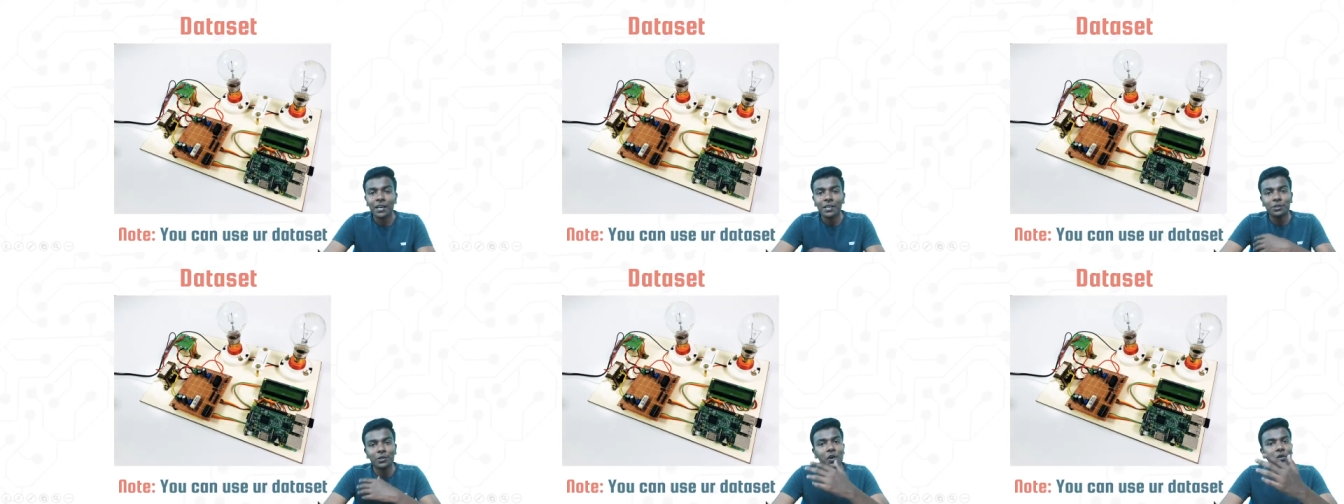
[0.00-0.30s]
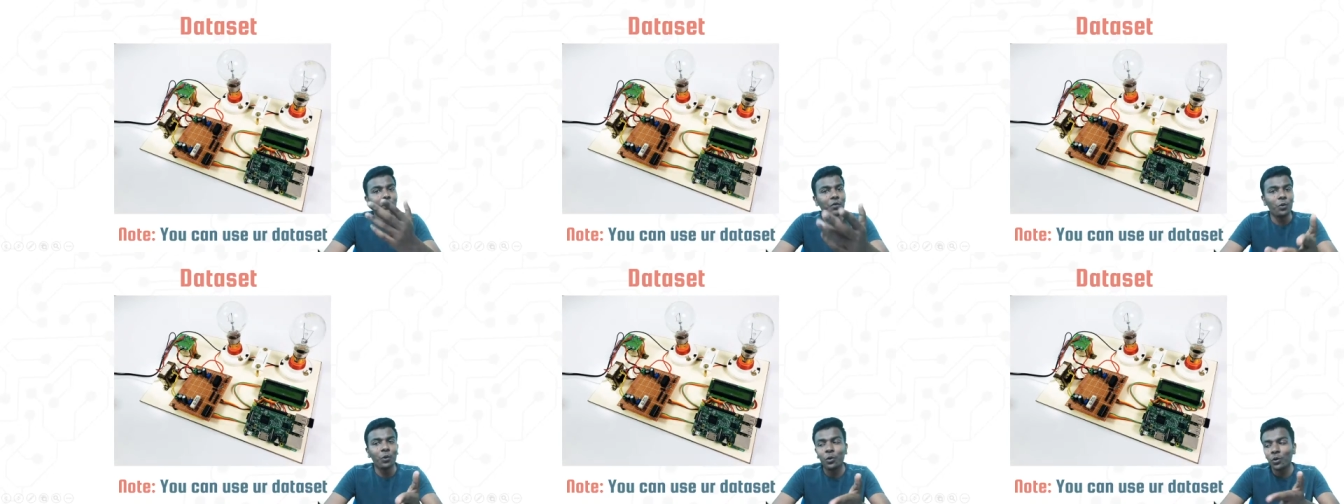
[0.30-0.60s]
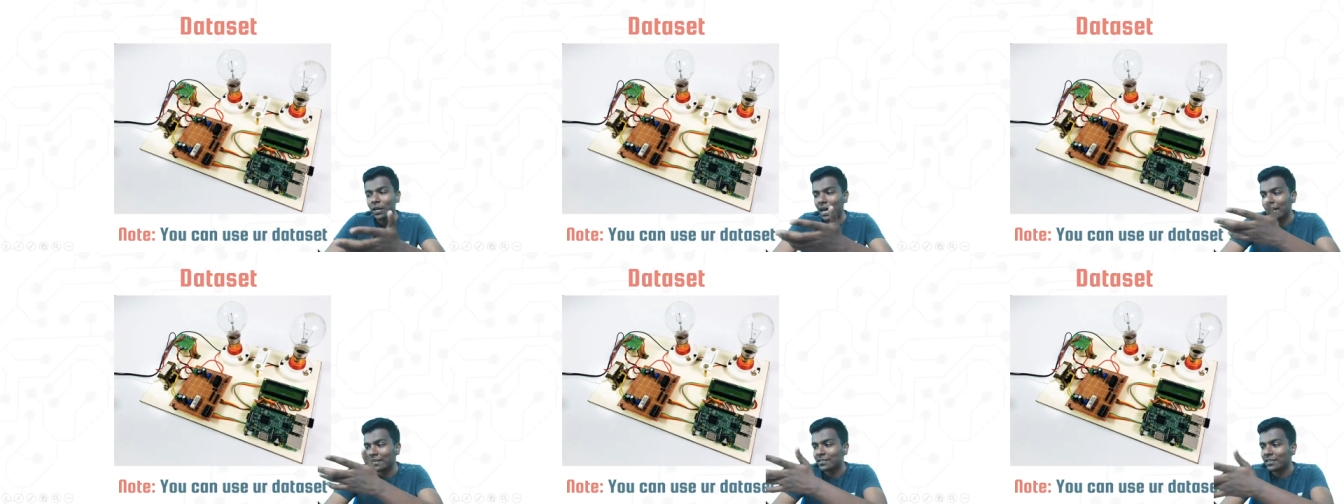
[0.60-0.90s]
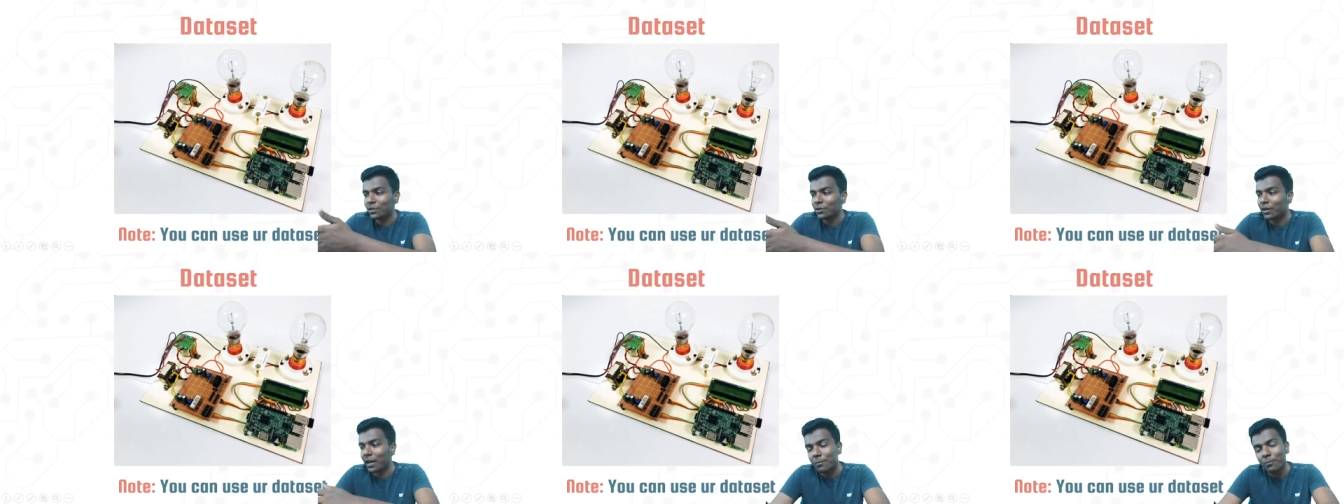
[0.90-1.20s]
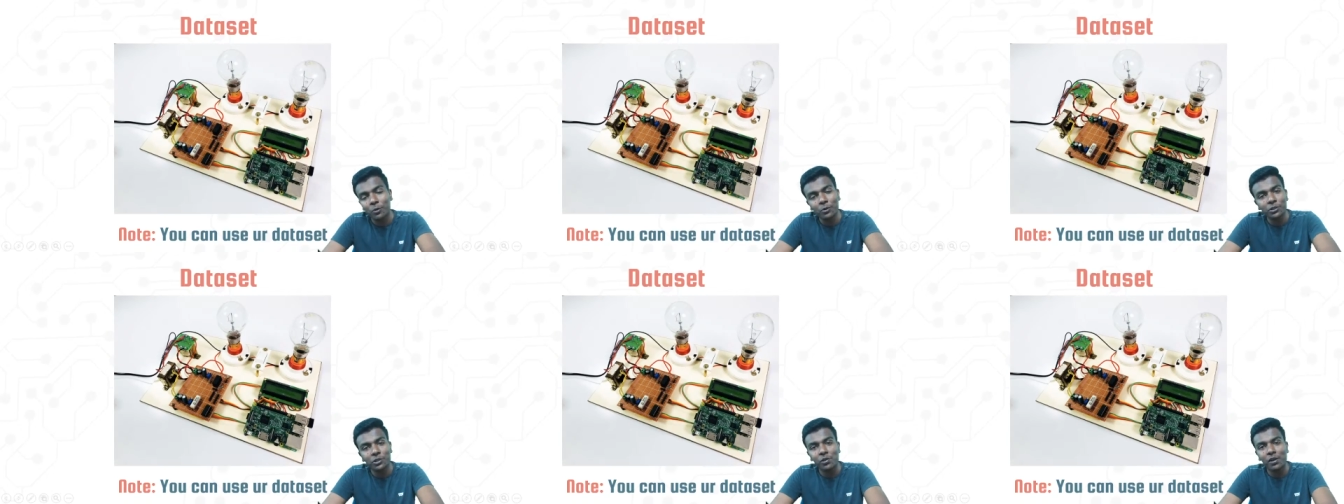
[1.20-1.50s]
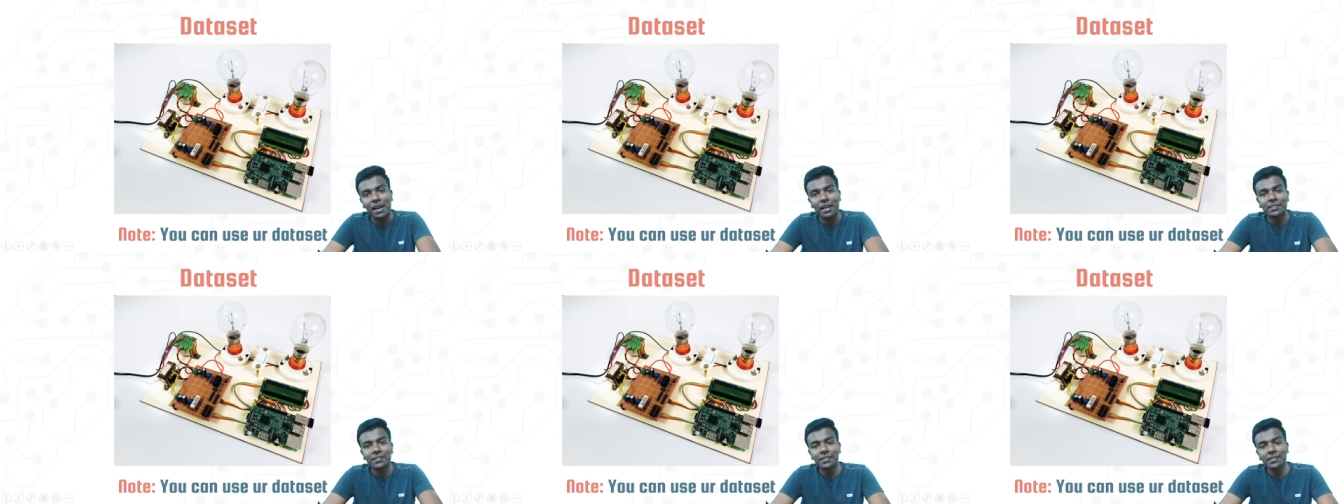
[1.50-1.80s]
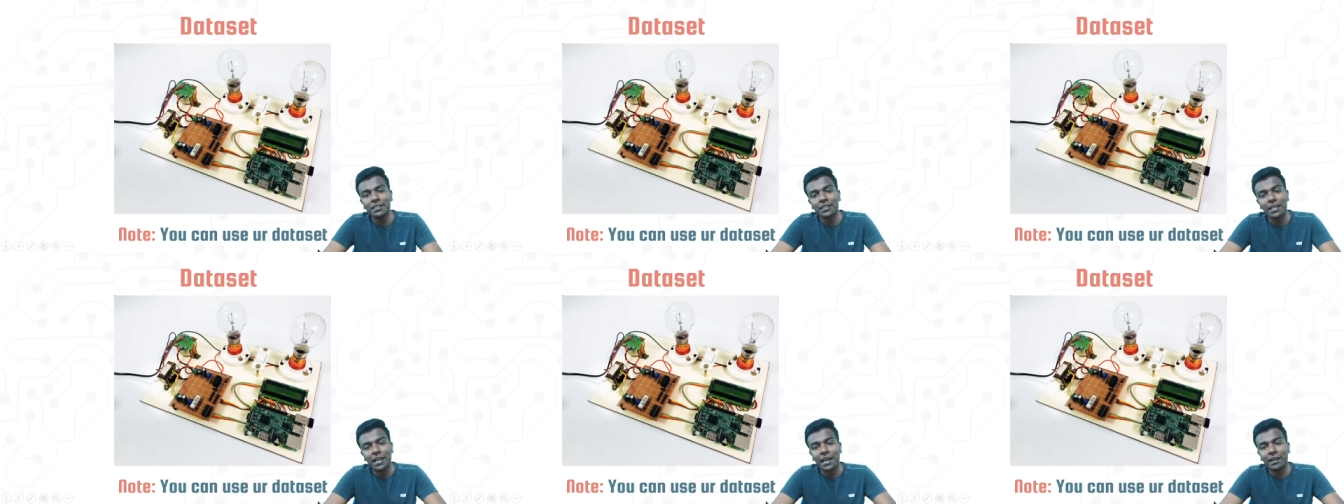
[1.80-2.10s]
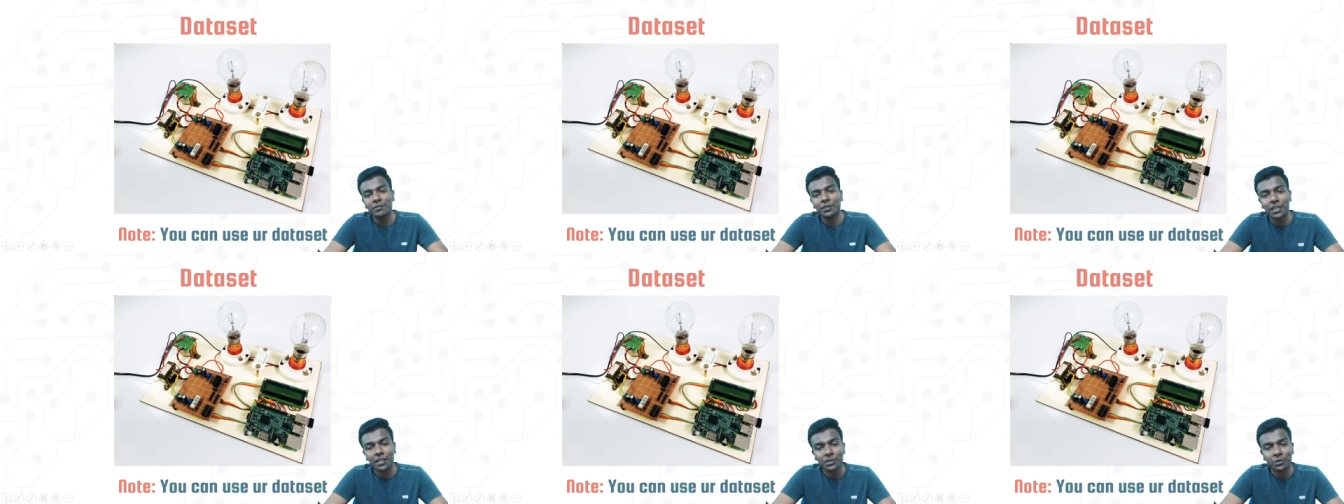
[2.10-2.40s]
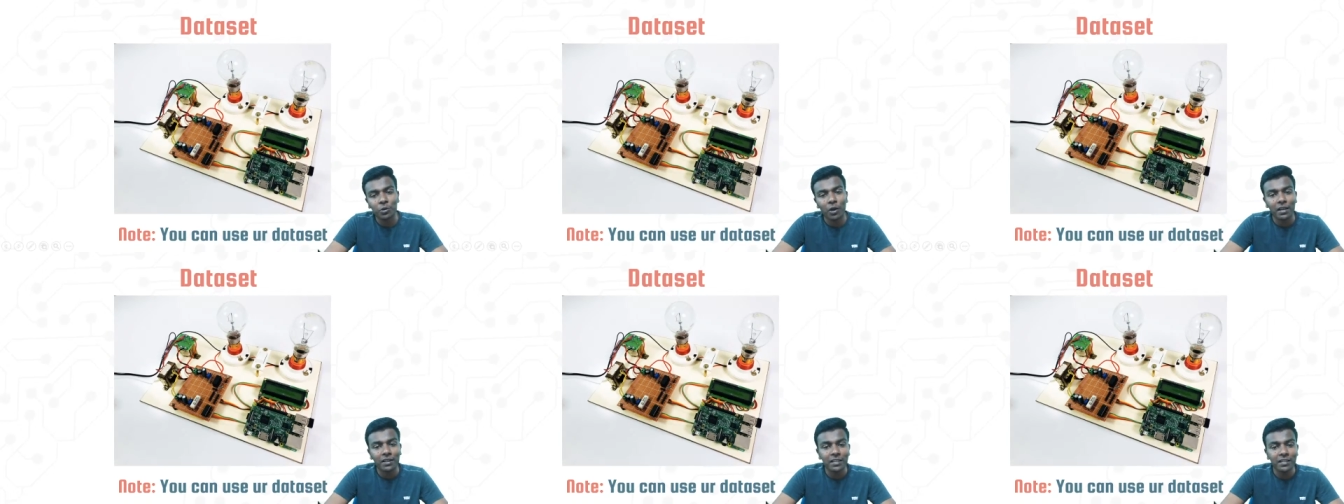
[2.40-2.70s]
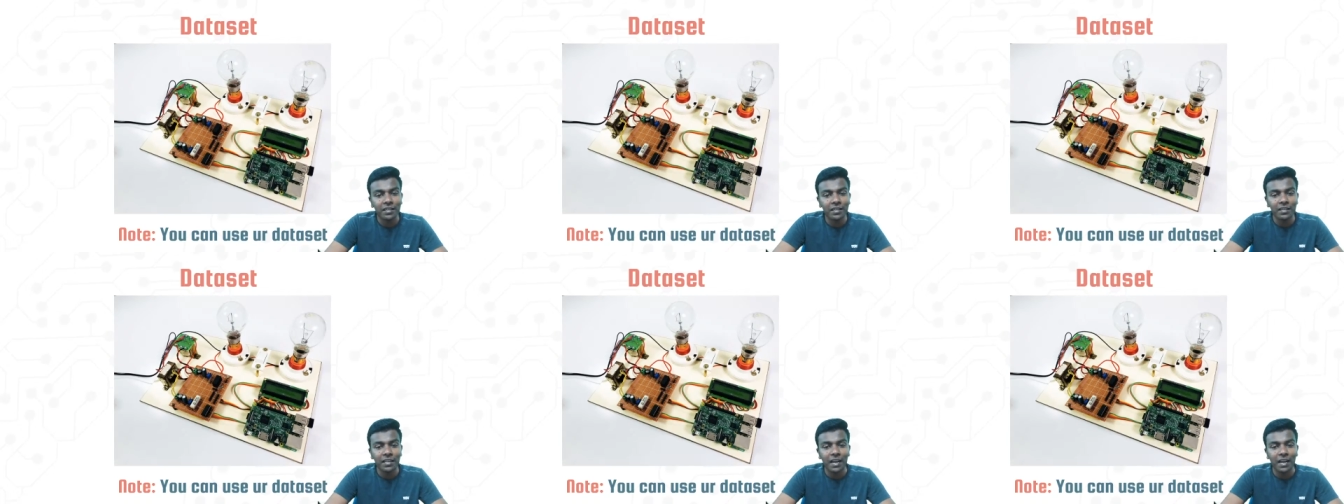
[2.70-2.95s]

So if you know the answer, you can post your answers in the live chat. So other than